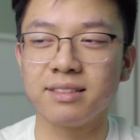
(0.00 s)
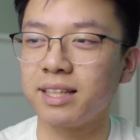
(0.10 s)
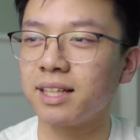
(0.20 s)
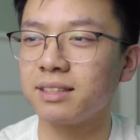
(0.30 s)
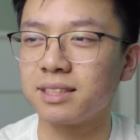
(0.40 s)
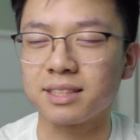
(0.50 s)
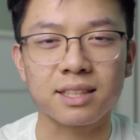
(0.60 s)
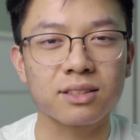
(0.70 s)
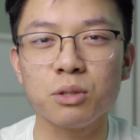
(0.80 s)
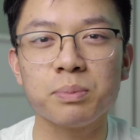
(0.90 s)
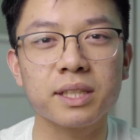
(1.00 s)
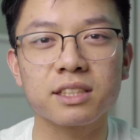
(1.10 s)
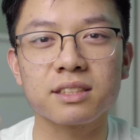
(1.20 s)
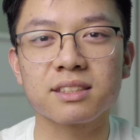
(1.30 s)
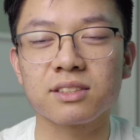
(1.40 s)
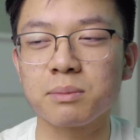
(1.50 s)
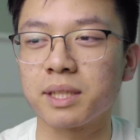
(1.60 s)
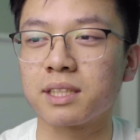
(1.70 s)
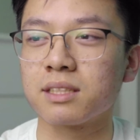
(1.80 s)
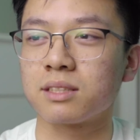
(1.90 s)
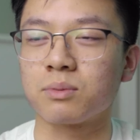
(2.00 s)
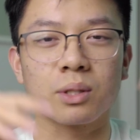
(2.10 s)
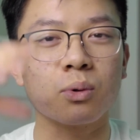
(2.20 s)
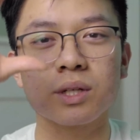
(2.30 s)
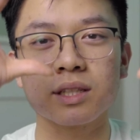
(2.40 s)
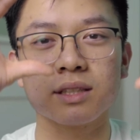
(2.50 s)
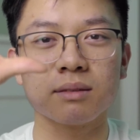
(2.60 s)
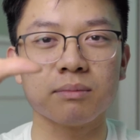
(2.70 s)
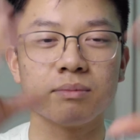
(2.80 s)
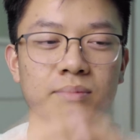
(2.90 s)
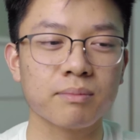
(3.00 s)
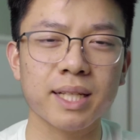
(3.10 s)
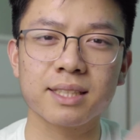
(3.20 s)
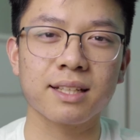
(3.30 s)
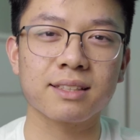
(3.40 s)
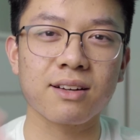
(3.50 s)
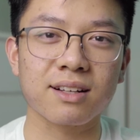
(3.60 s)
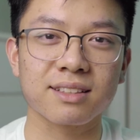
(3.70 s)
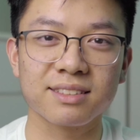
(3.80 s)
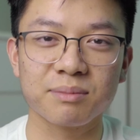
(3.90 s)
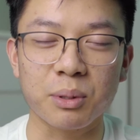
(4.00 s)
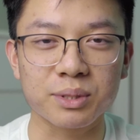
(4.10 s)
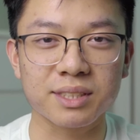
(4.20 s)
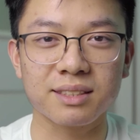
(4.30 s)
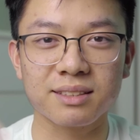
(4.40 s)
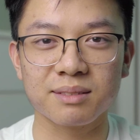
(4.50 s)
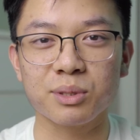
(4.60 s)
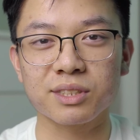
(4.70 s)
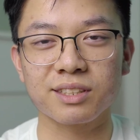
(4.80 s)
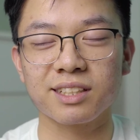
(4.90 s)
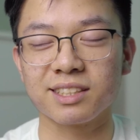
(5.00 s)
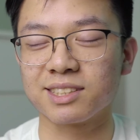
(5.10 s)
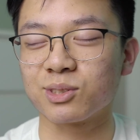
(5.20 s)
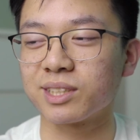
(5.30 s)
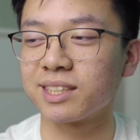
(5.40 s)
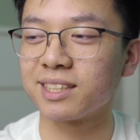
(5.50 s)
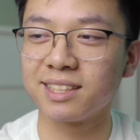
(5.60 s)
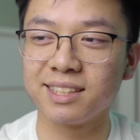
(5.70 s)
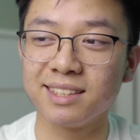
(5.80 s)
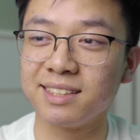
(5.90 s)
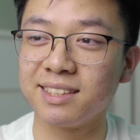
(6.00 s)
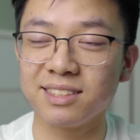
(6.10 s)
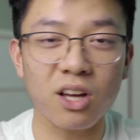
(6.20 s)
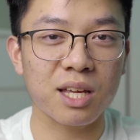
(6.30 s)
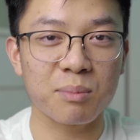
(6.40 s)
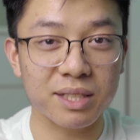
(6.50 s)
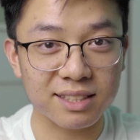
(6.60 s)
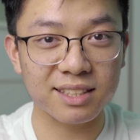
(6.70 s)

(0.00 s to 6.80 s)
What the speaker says: Take just like 2 pictures, 3 pictures, record it, make a TikTok, post it on your story, document